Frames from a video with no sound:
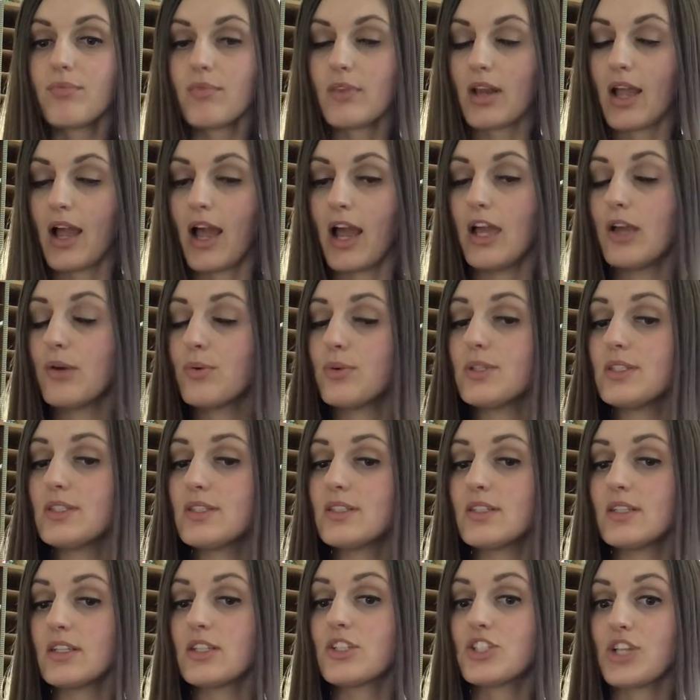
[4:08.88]
I would
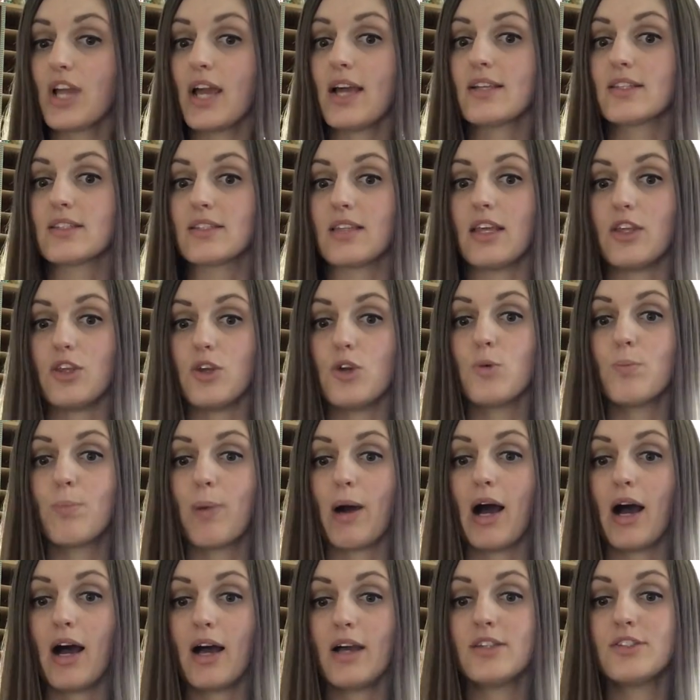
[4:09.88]
suggest that you
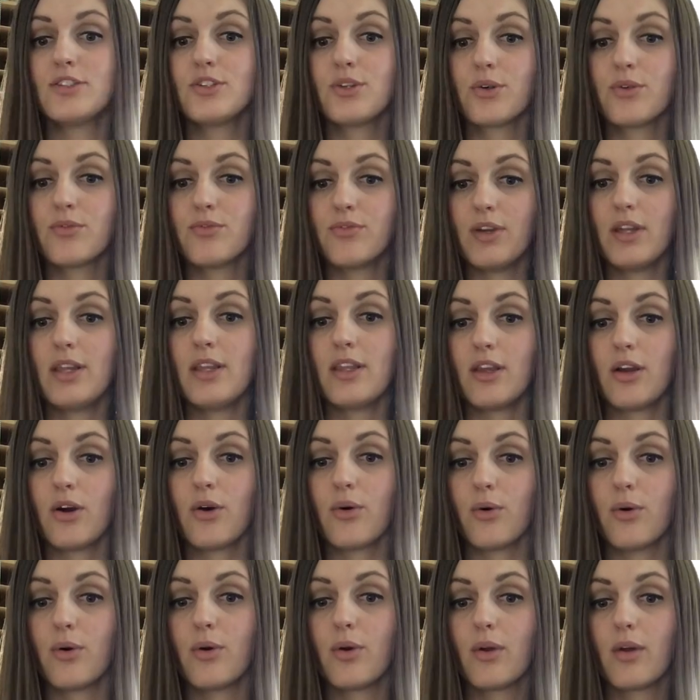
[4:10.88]
pause your
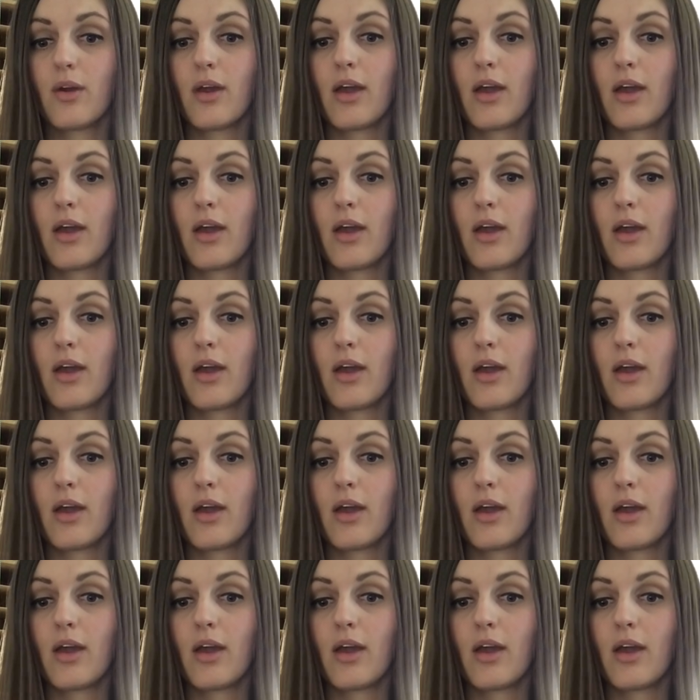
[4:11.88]
video